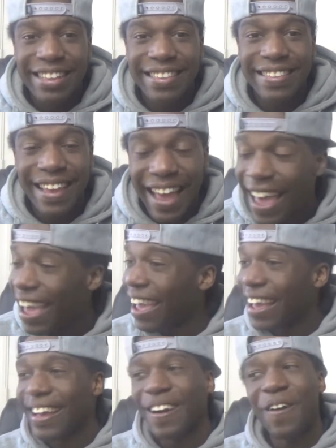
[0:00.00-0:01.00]
Dang.
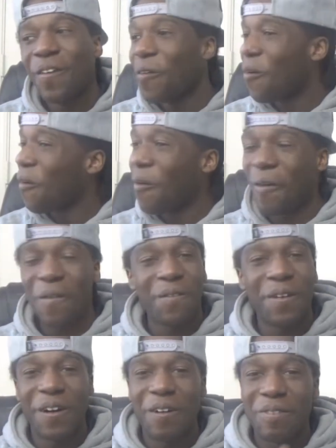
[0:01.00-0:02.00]

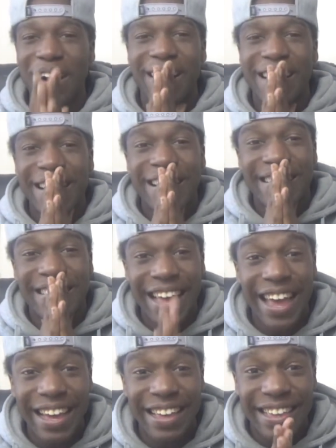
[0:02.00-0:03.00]
Oh my God.
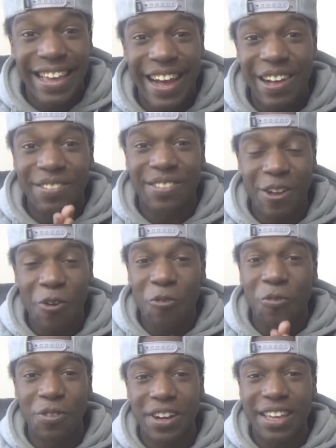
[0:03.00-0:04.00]
Thank y'all so
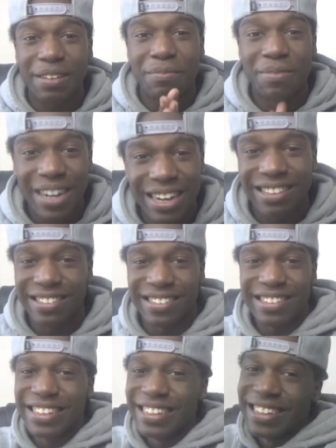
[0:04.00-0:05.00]
freaking much.
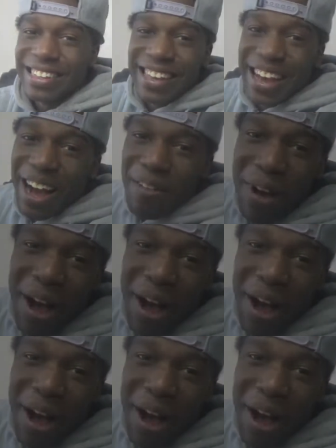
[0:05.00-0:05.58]
I'm